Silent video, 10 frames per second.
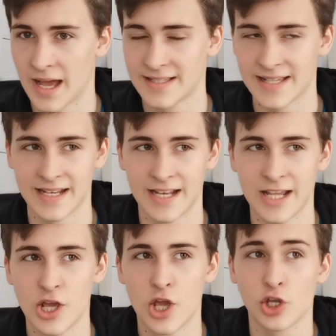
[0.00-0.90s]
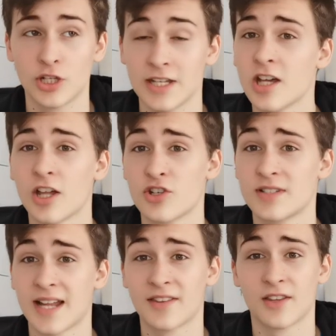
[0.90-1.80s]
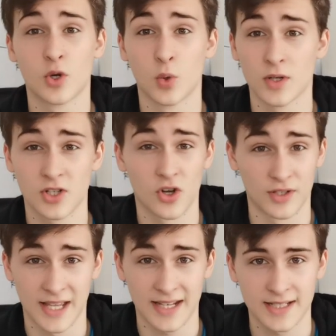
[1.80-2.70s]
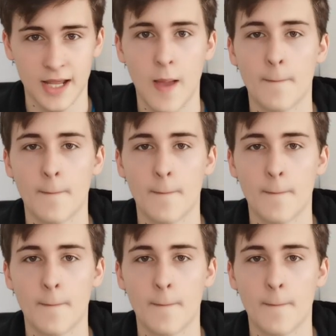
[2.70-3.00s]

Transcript: as in, you need to understand the course content,